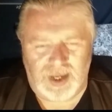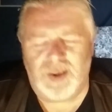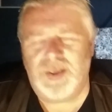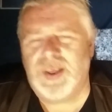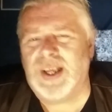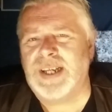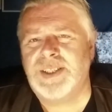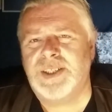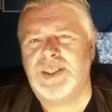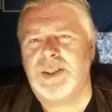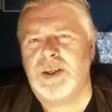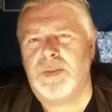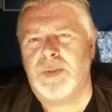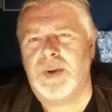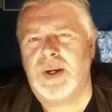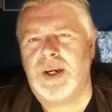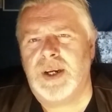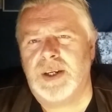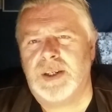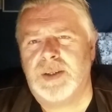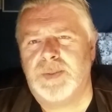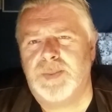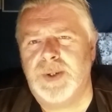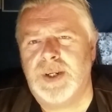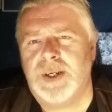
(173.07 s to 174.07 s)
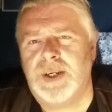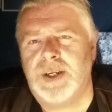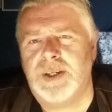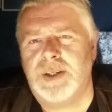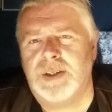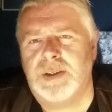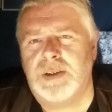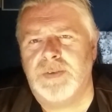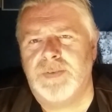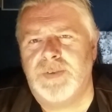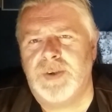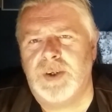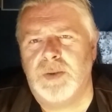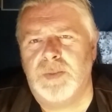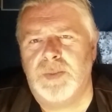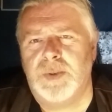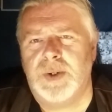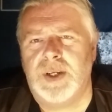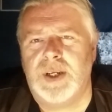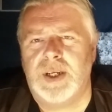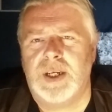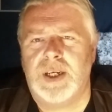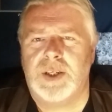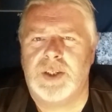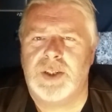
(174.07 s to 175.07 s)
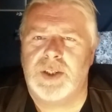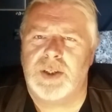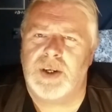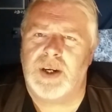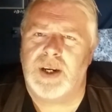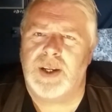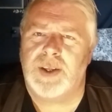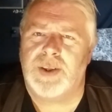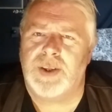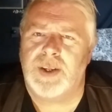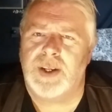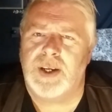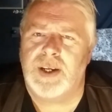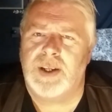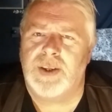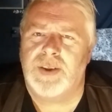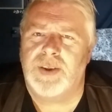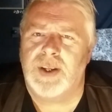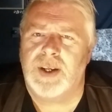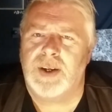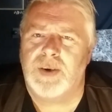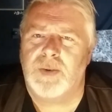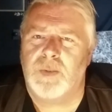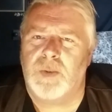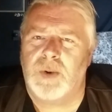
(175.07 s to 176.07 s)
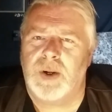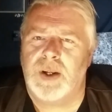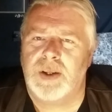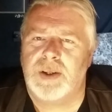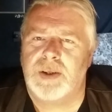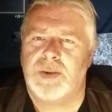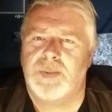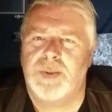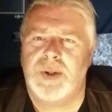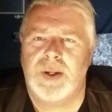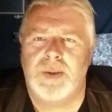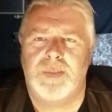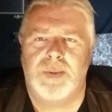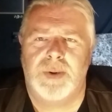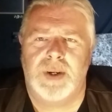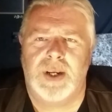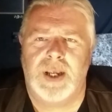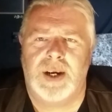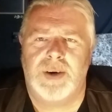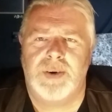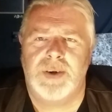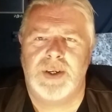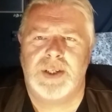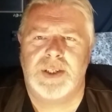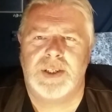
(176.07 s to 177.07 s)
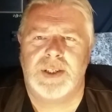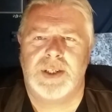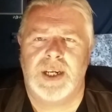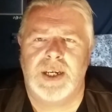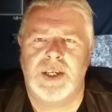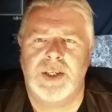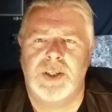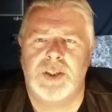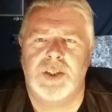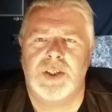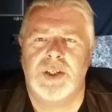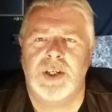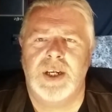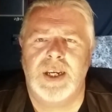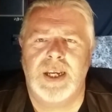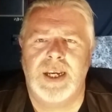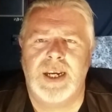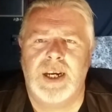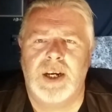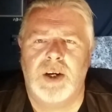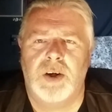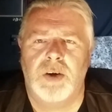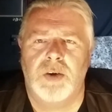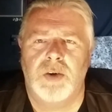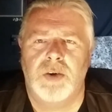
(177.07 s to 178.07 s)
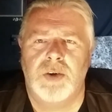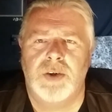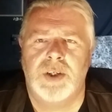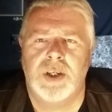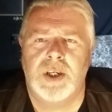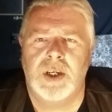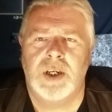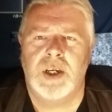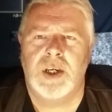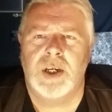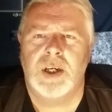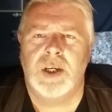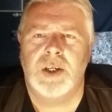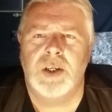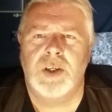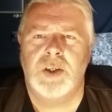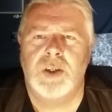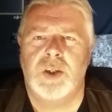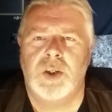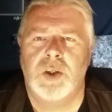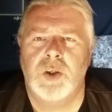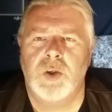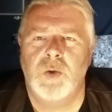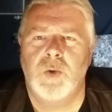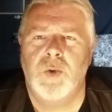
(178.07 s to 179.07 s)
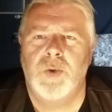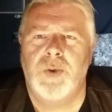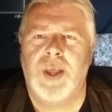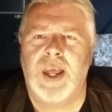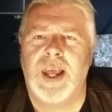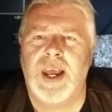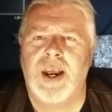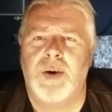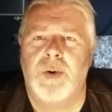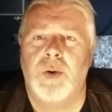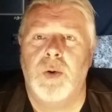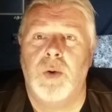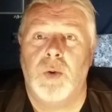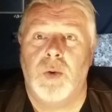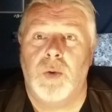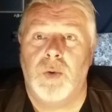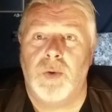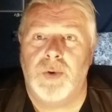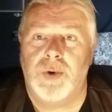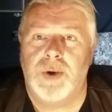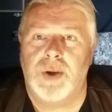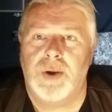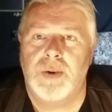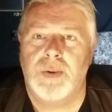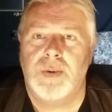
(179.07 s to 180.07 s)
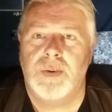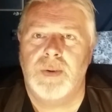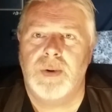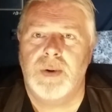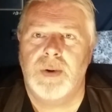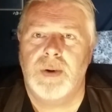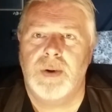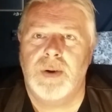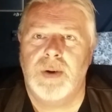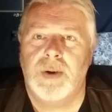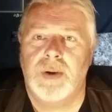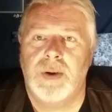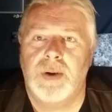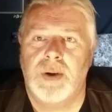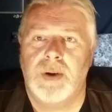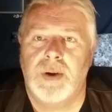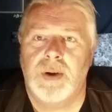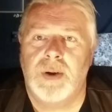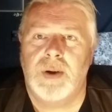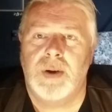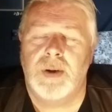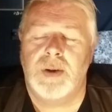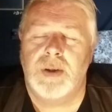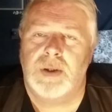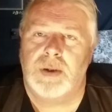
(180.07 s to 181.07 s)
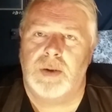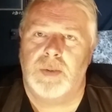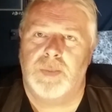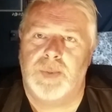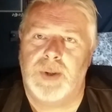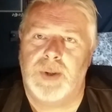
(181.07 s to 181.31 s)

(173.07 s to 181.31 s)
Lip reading: That's not my experience of human nature. I think that whilst people are essentially good to their own, so